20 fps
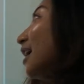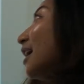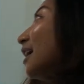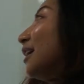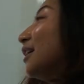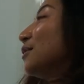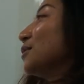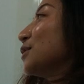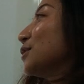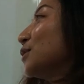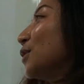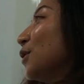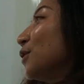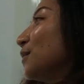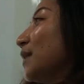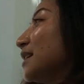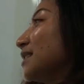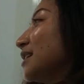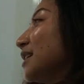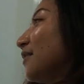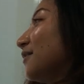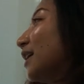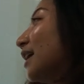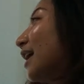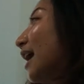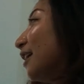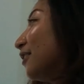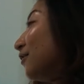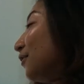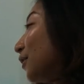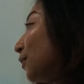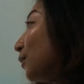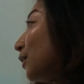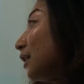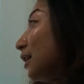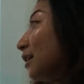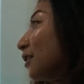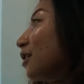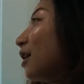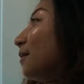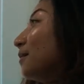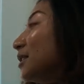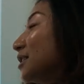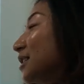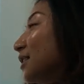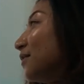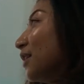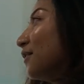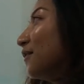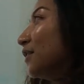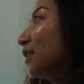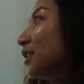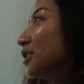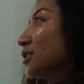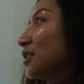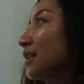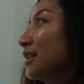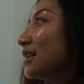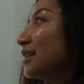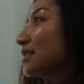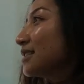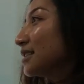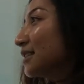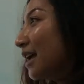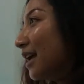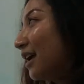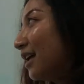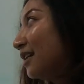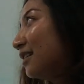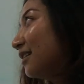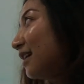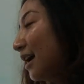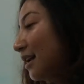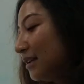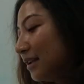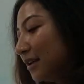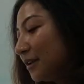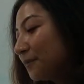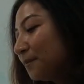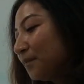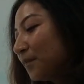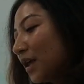and I also told myself that I'd feel really accomplished if I finished this, and I did.